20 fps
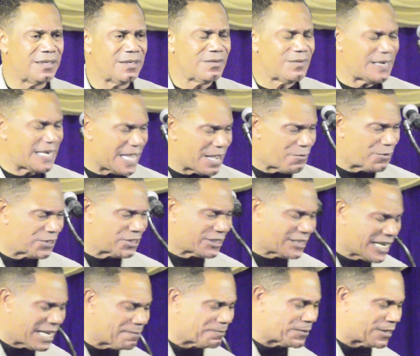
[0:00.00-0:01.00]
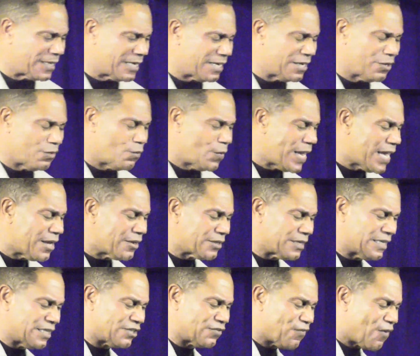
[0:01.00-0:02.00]
When he was tempted in the
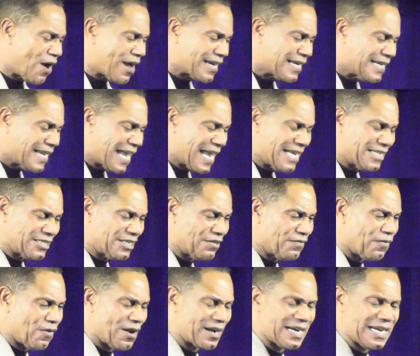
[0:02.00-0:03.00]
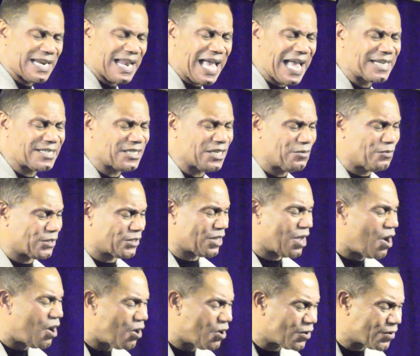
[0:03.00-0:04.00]
wilderness, forty days and forty nights, he was
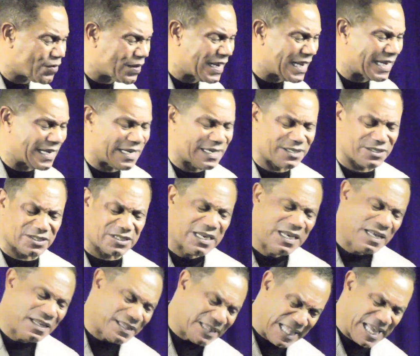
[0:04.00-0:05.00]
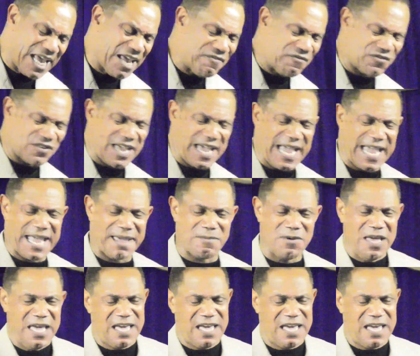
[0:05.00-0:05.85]
hungry, and this thief came.